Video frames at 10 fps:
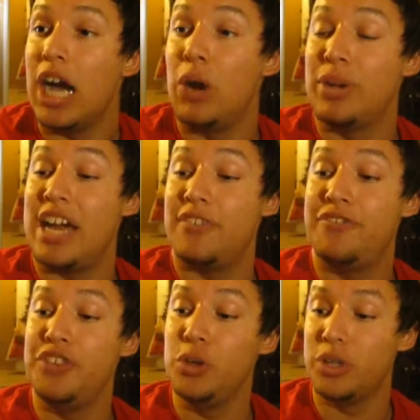We got a
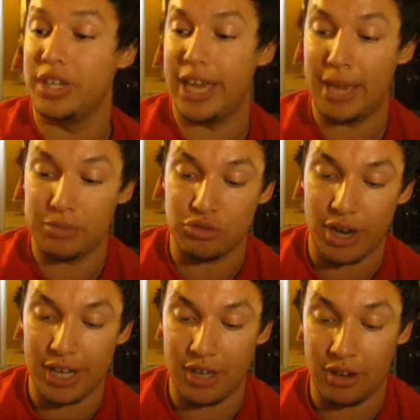few good games
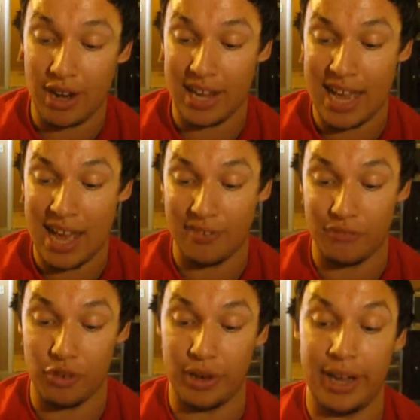right here I got
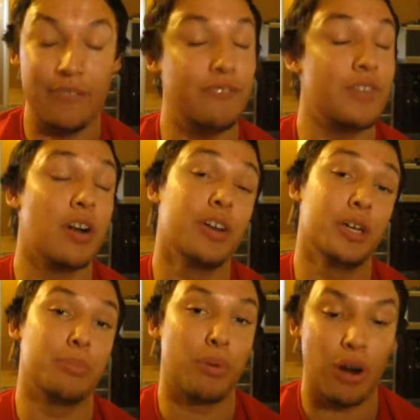for a very
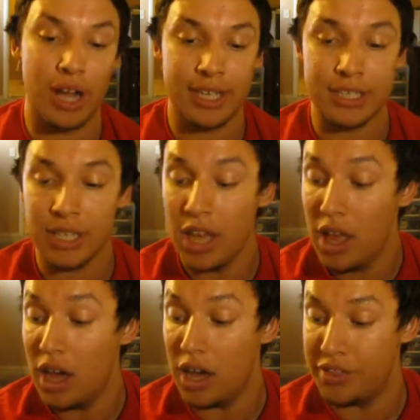good price.
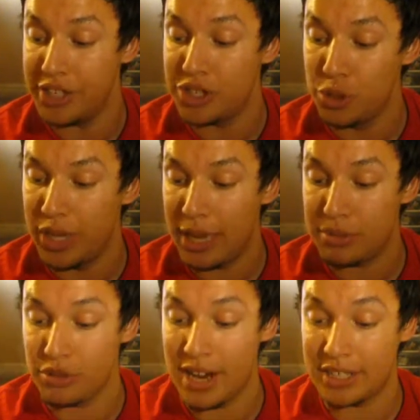These two
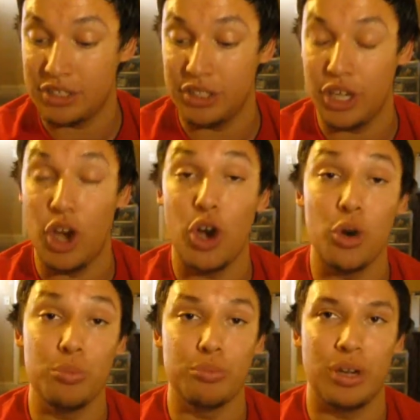games are actually
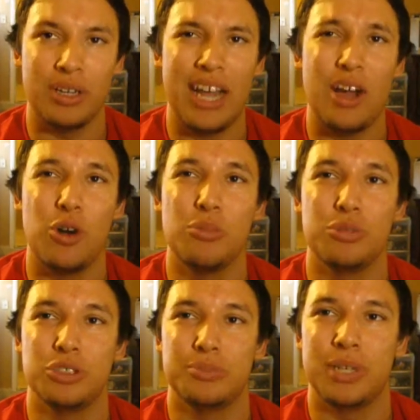not
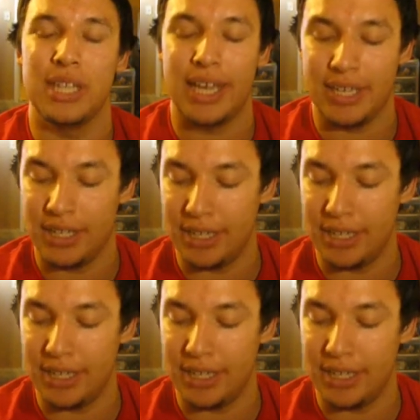homebrews, but like